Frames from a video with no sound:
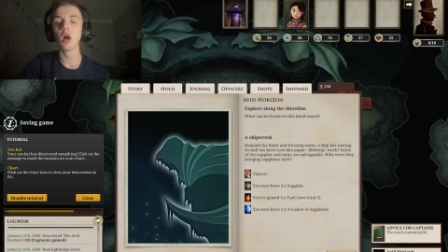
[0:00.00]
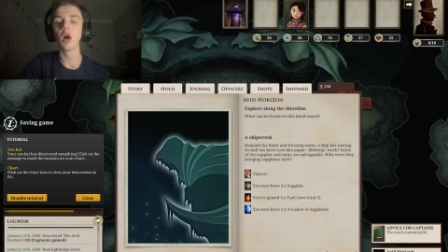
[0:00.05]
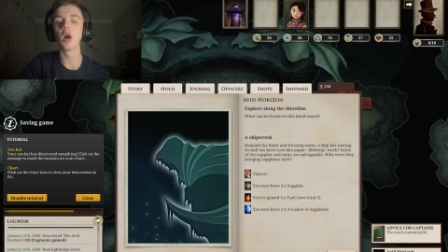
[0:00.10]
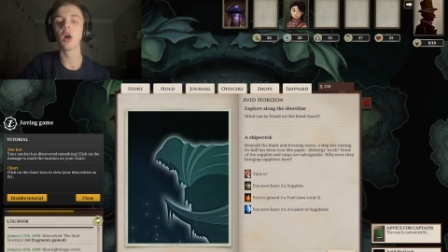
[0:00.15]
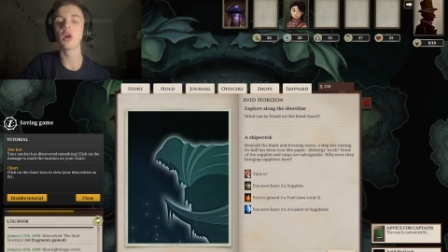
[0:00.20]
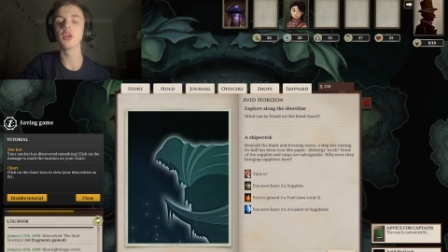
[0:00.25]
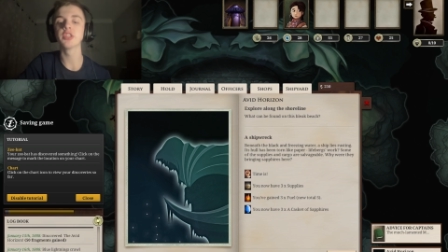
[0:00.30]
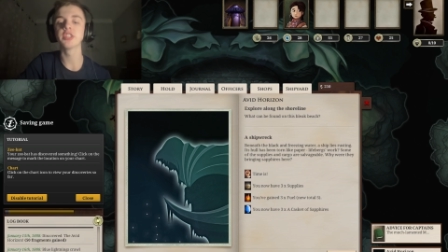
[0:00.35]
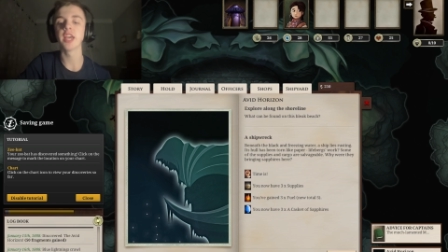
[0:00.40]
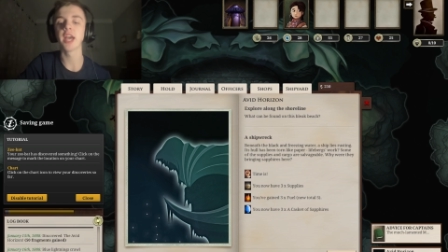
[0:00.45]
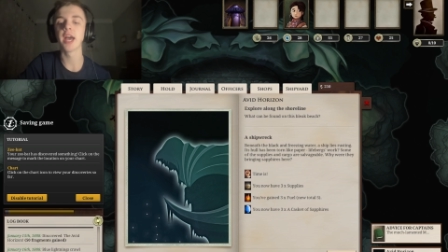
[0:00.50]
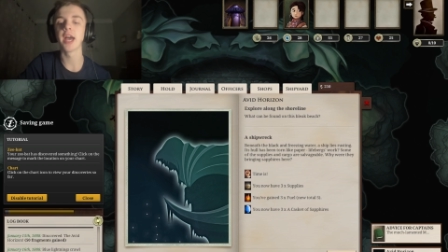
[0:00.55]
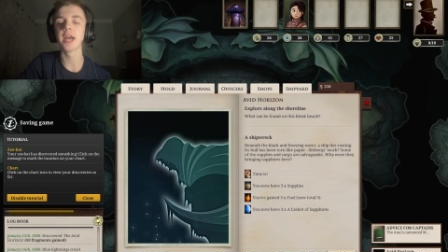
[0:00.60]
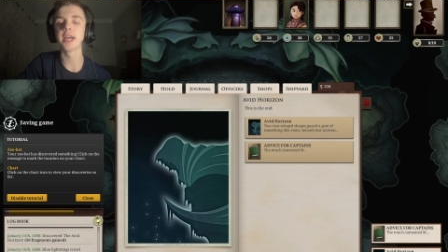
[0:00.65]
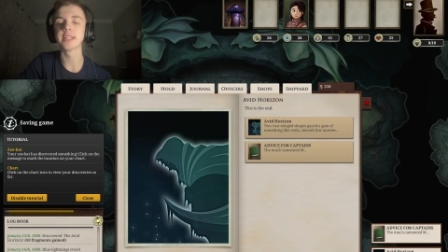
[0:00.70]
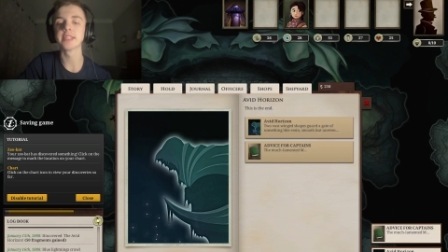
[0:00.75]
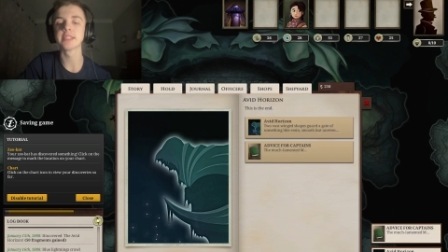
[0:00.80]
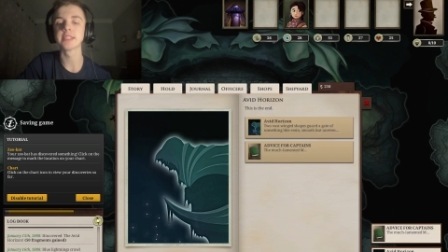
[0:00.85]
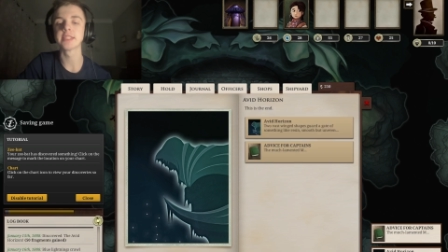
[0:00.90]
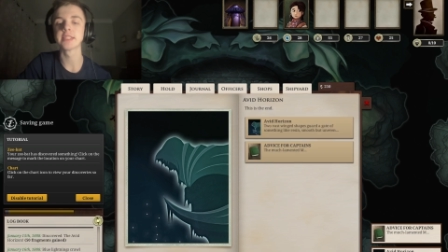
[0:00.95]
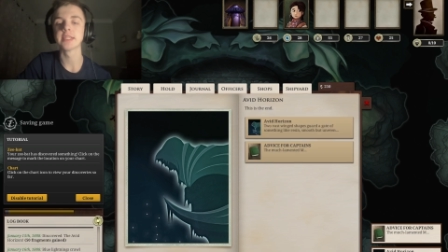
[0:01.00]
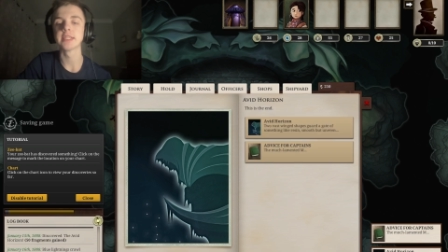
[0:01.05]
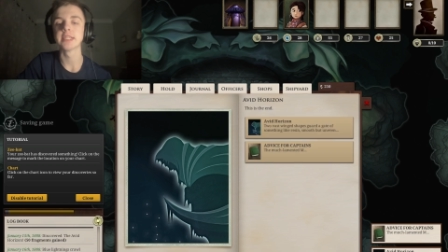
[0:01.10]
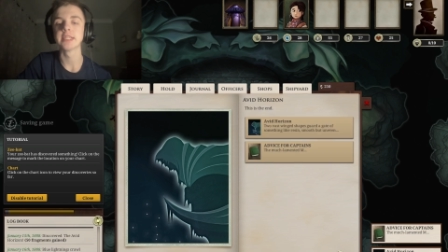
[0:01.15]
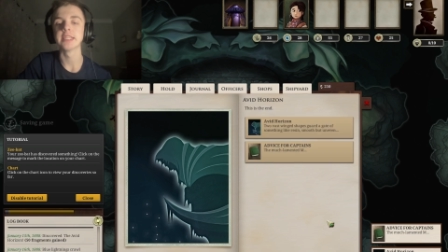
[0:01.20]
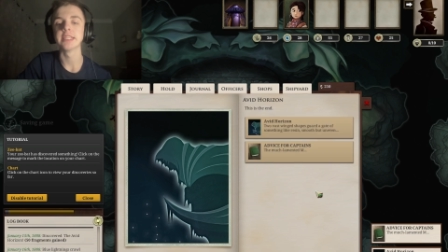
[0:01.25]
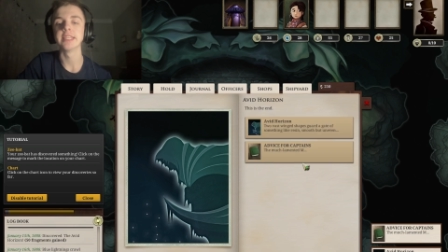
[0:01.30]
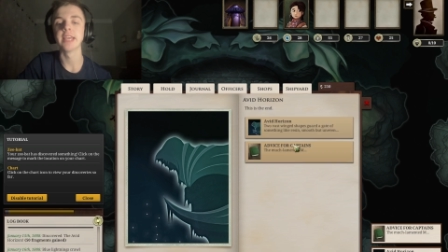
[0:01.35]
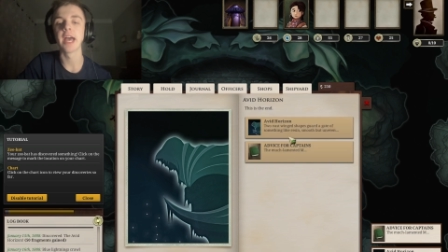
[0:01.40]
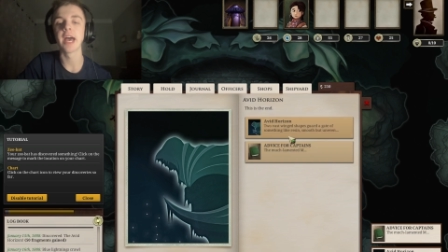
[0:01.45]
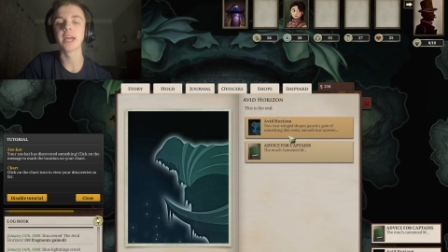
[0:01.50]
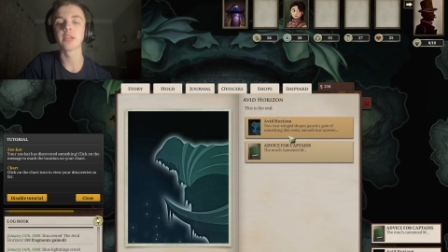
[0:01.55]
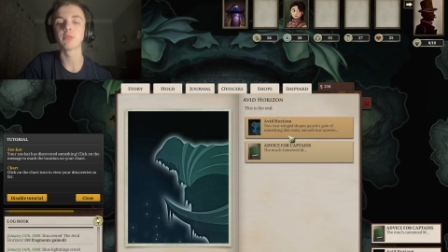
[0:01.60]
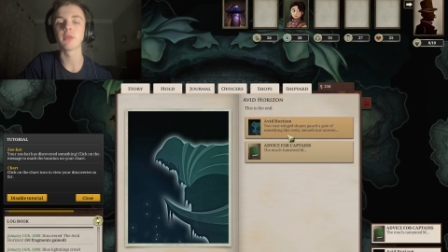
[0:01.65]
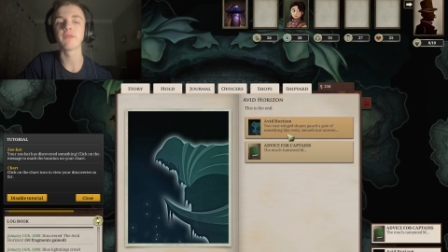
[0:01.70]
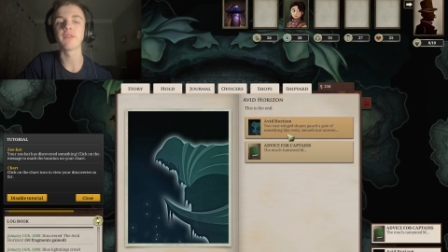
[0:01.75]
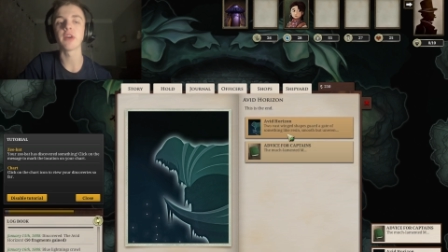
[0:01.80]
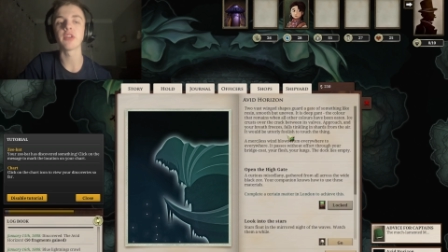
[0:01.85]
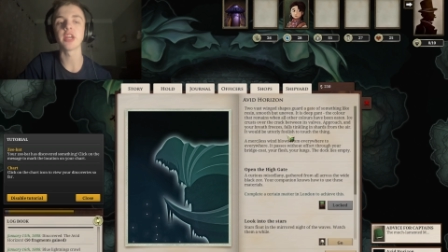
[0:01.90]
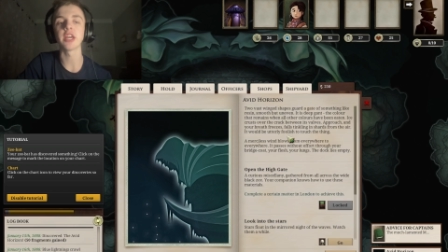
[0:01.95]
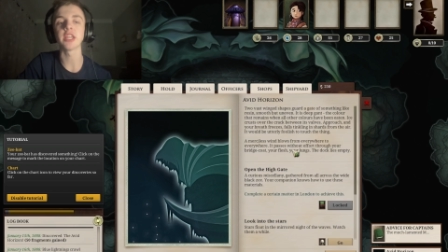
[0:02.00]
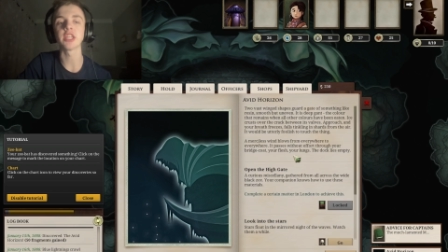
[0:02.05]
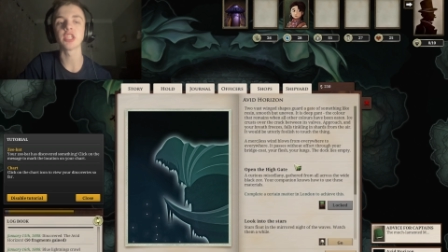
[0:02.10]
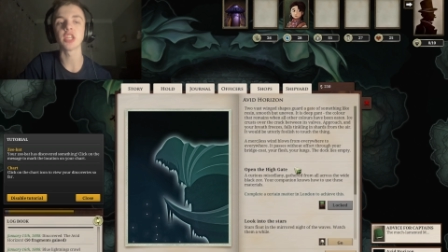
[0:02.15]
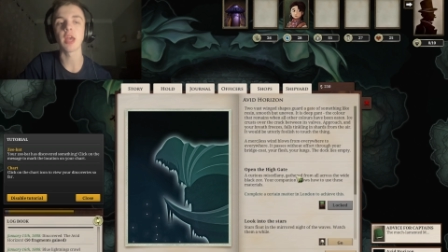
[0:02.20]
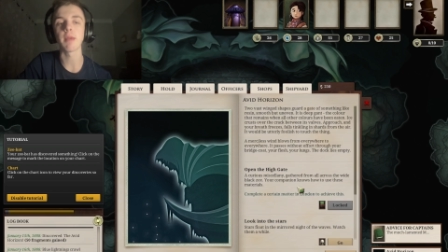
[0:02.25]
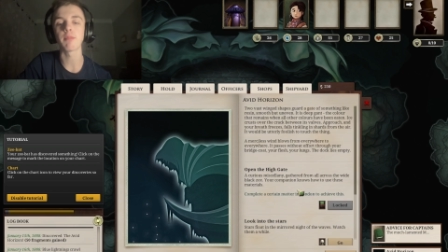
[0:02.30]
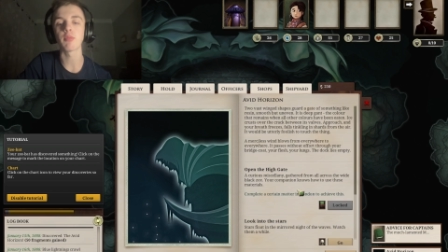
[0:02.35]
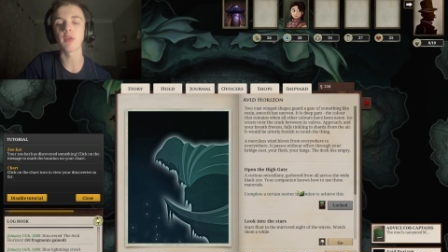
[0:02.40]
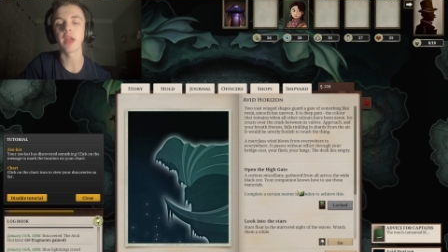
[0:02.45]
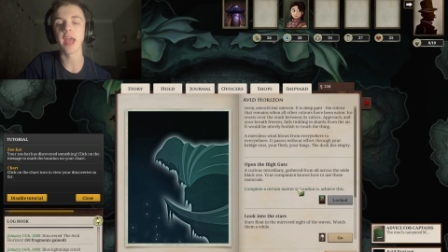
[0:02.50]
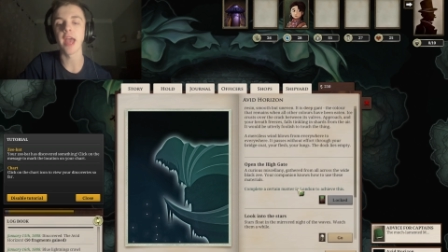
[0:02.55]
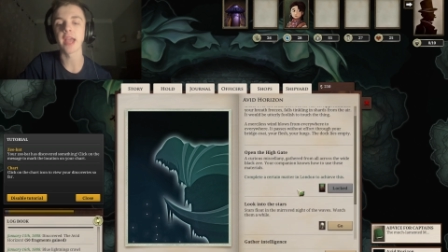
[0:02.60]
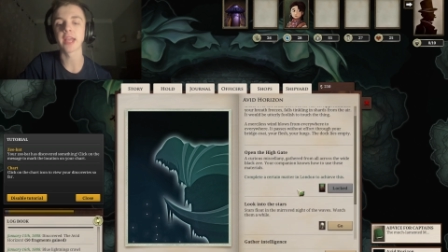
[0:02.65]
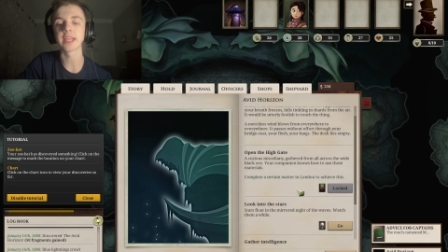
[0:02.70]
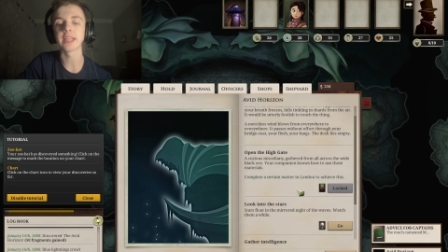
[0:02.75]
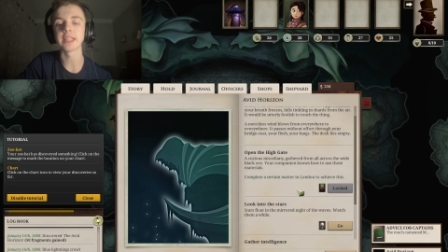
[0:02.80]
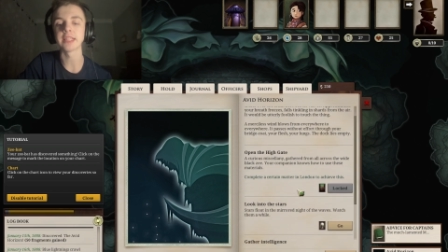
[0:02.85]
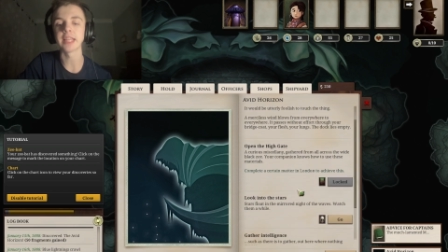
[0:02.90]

Oh, yes. Yes, we found a shipwreck.